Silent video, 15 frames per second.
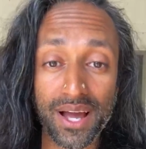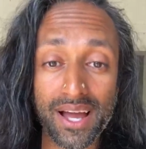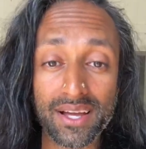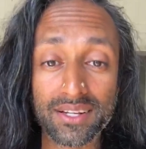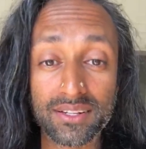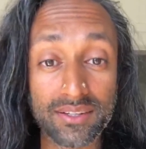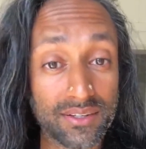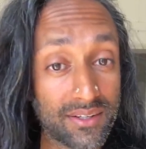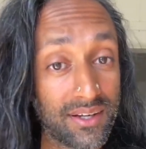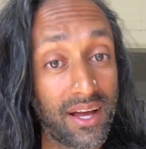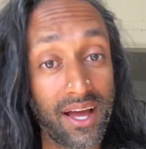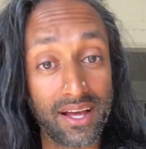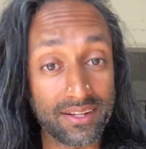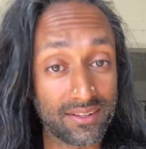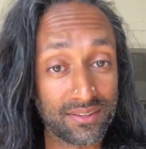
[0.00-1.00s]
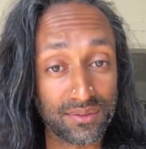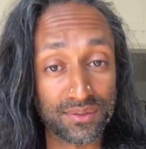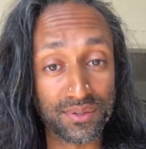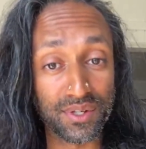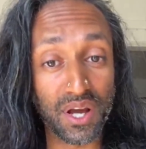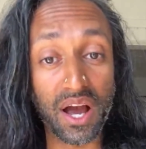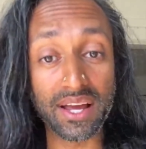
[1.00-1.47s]
your hand and
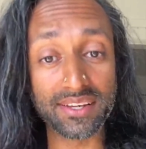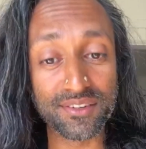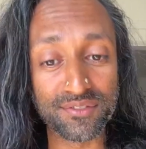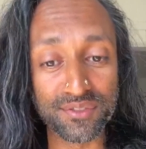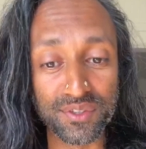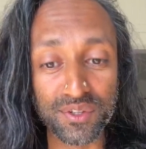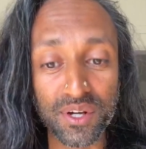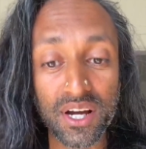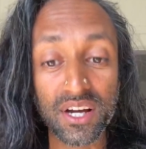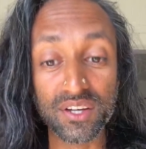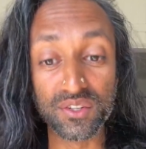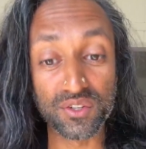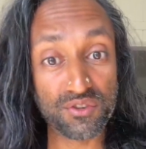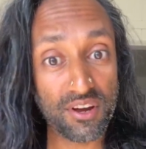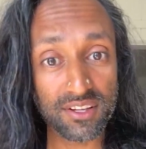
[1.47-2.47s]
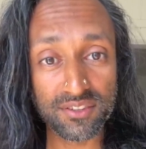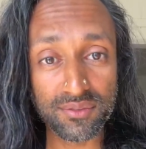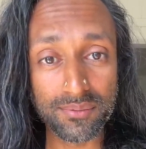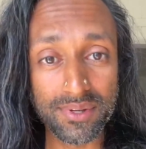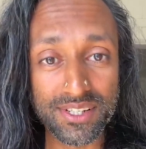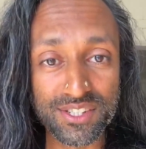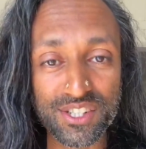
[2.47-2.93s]
also guide you through your
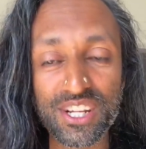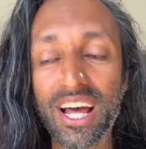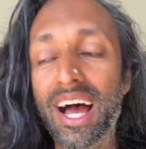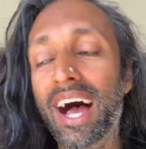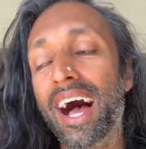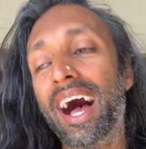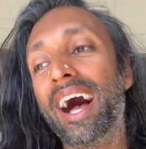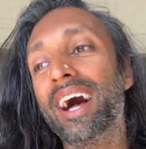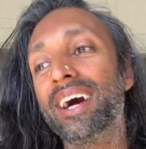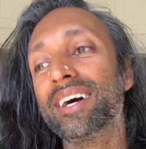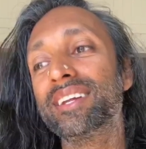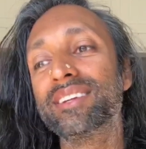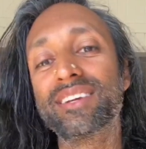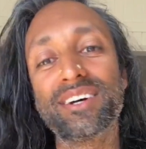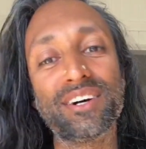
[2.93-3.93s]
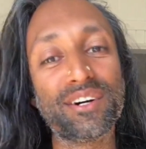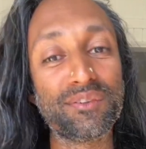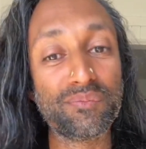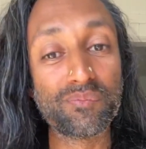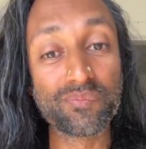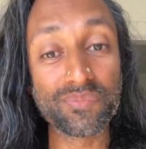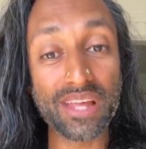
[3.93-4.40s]
transformation. And
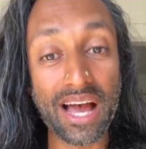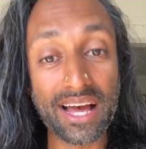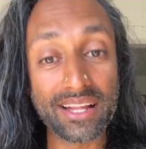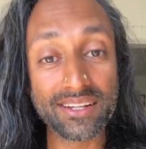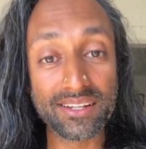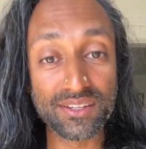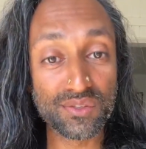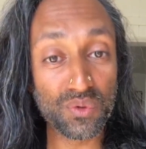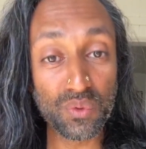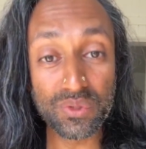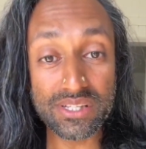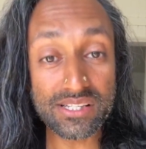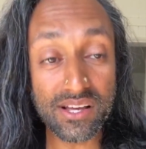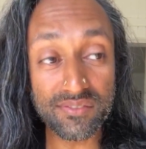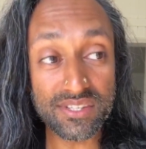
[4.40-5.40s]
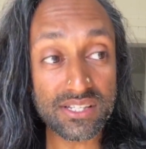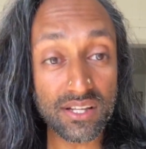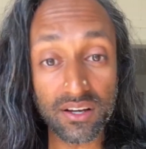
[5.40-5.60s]
there's all this other